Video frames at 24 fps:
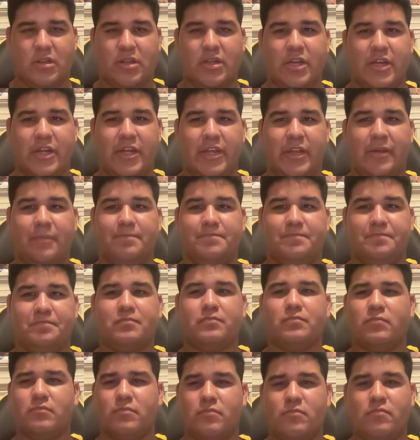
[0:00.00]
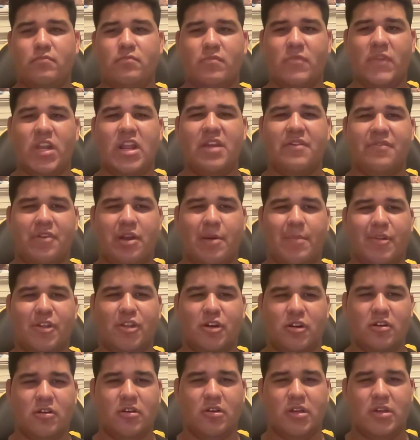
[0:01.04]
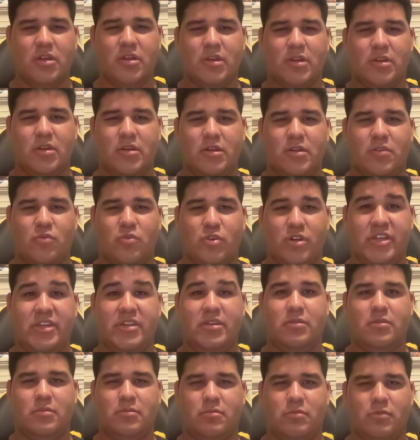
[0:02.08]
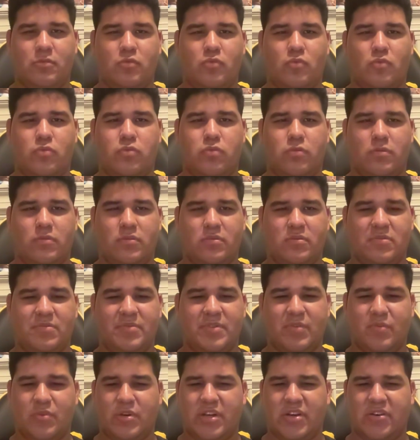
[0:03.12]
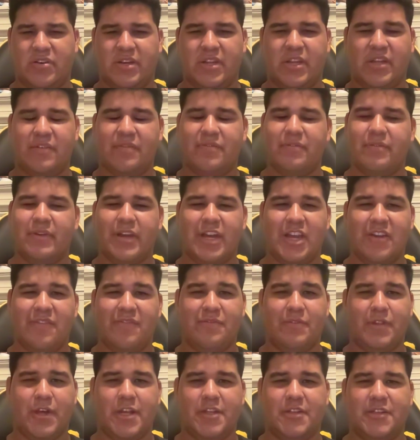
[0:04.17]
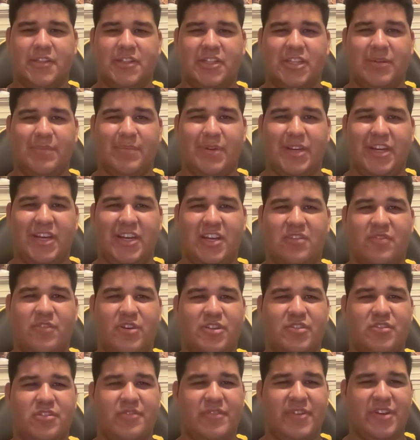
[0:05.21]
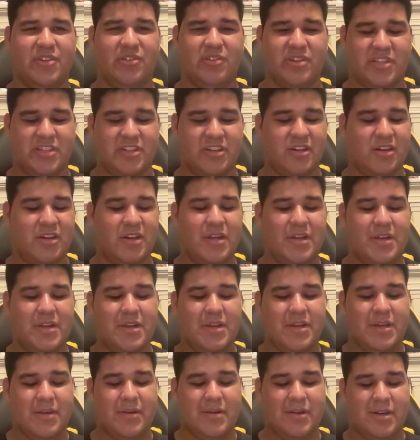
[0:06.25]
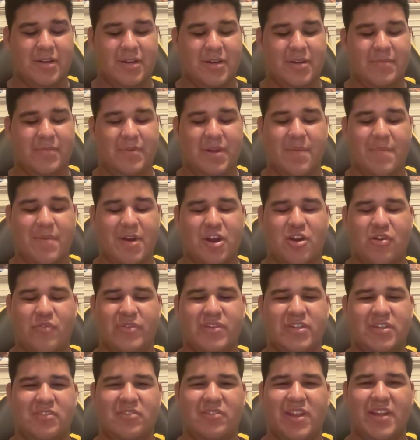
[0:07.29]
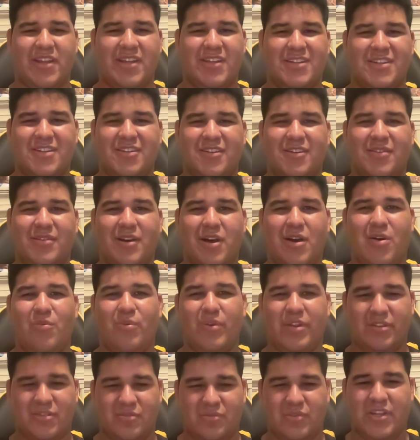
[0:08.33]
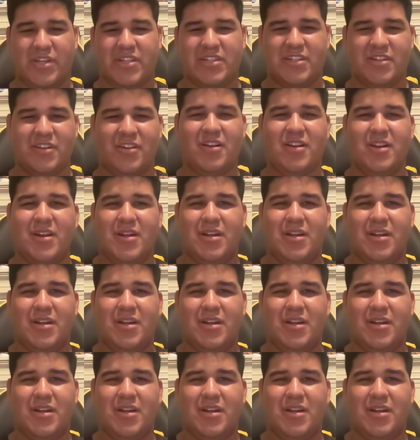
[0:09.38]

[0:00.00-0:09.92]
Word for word: I, I've come a long way. Ooh, it's been a while. I have I have not done like my anniversary video this year. Uh, I'm not going to do that this year. I'll wait till next year.